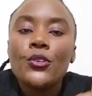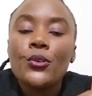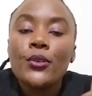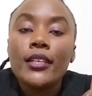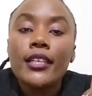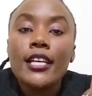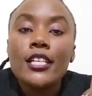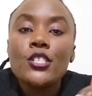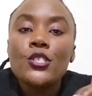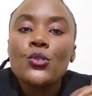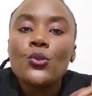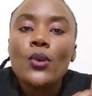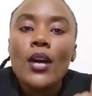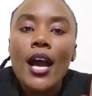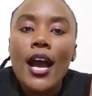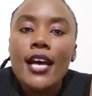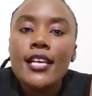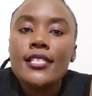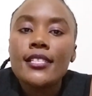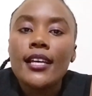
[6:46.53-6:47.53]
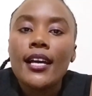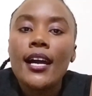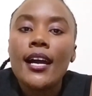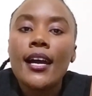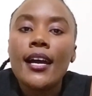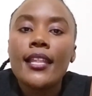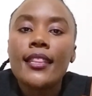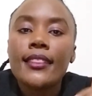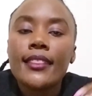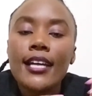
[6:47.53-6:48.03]
get to ask
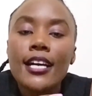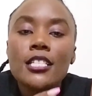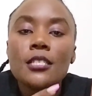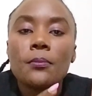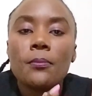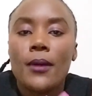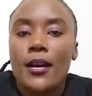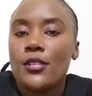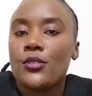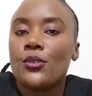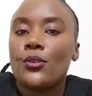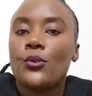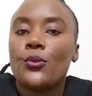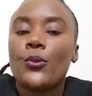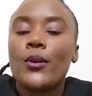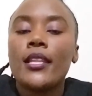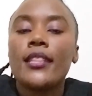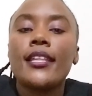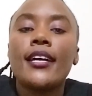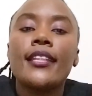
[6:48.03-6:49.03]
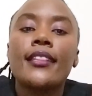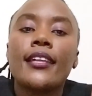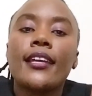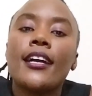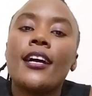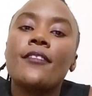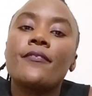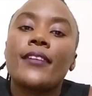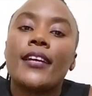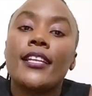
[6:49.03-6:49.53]
that person whether they
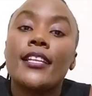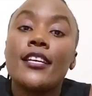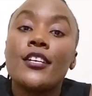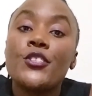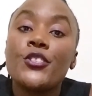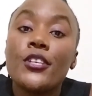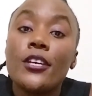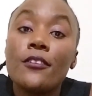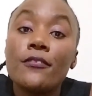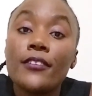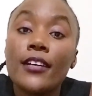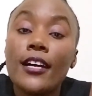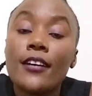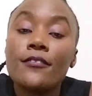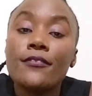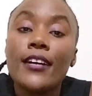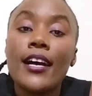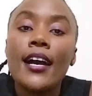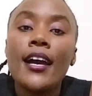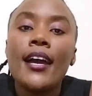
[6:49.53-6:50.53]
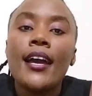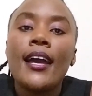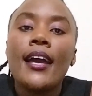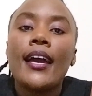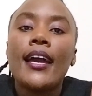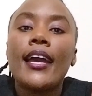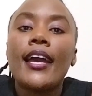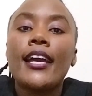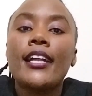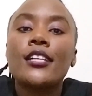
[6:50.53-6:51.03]
have NHIF cover,
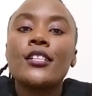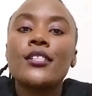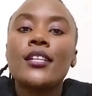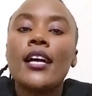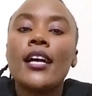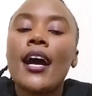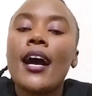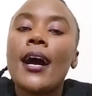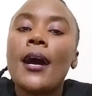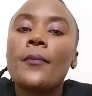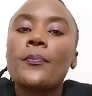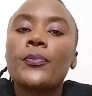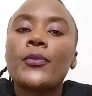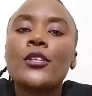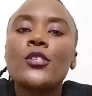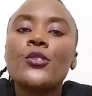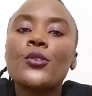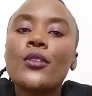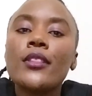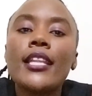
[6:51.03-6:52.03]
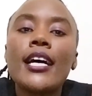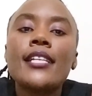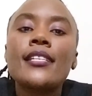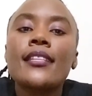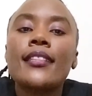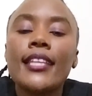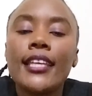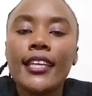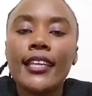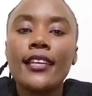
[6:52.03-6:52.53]
and so that
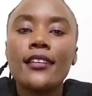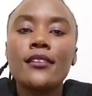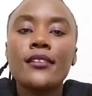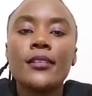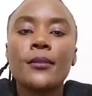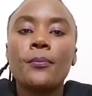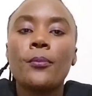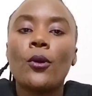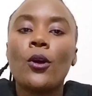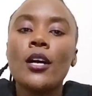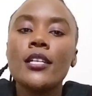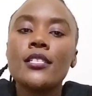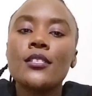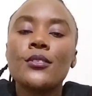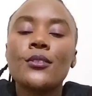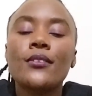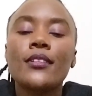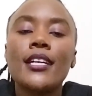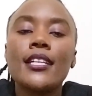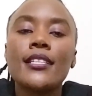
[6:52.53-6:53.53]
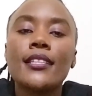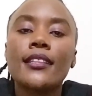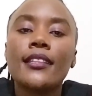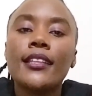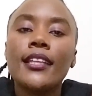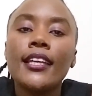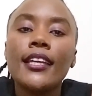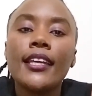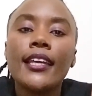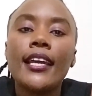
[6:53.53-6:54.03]
they can report, so that
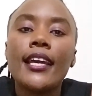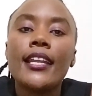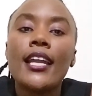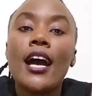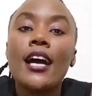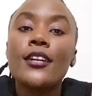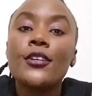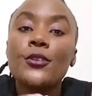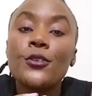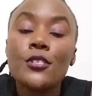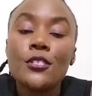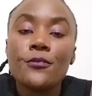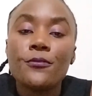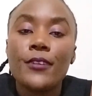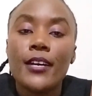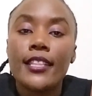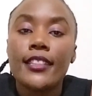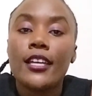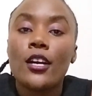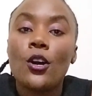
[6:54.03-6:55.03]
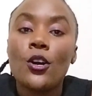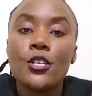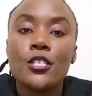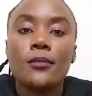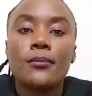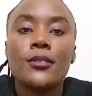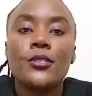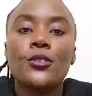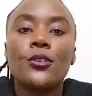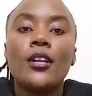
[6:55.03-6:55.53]
they can notify the
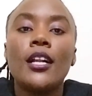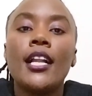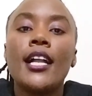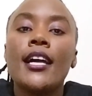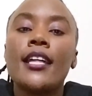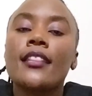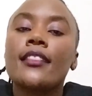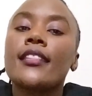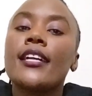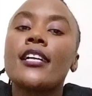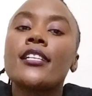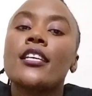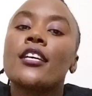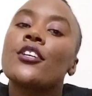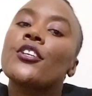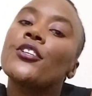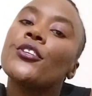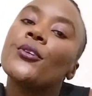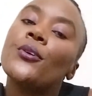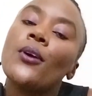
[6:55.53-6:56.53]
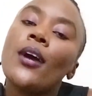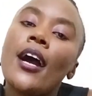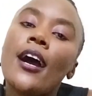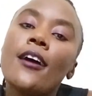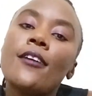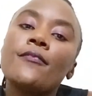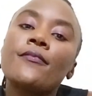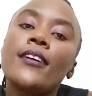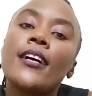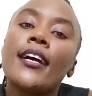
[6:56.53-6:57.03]
hospital that you
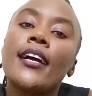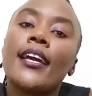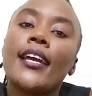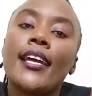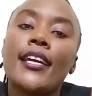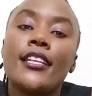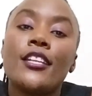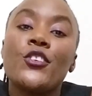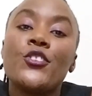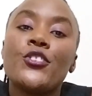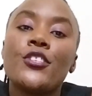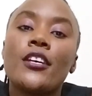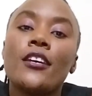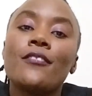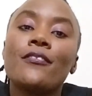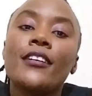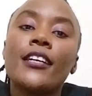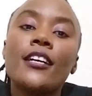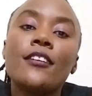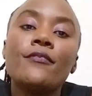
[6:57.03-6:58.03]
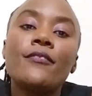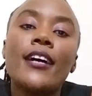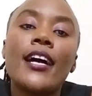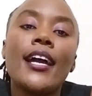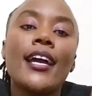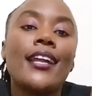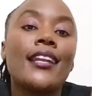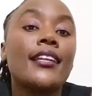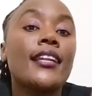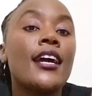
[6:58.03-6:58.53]
have NHIF cover
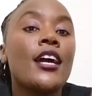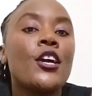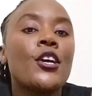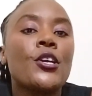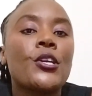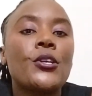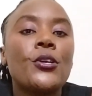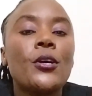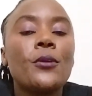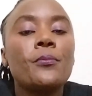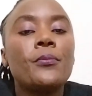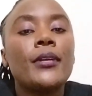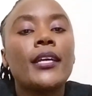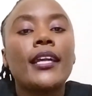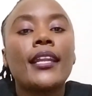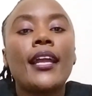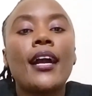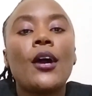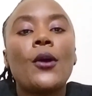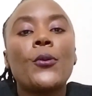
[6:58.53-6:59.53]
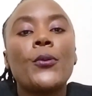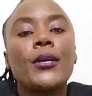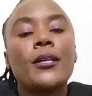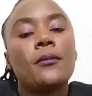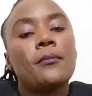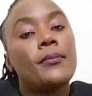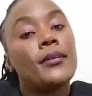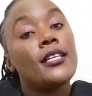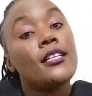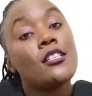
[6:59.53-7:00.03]
and your bill
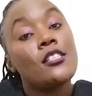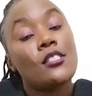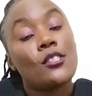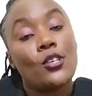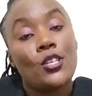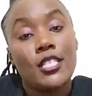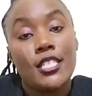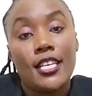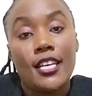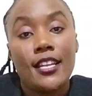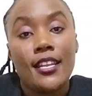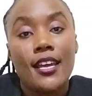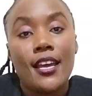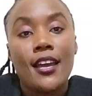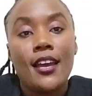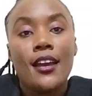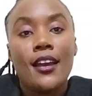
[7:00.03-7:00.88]
will be sorted.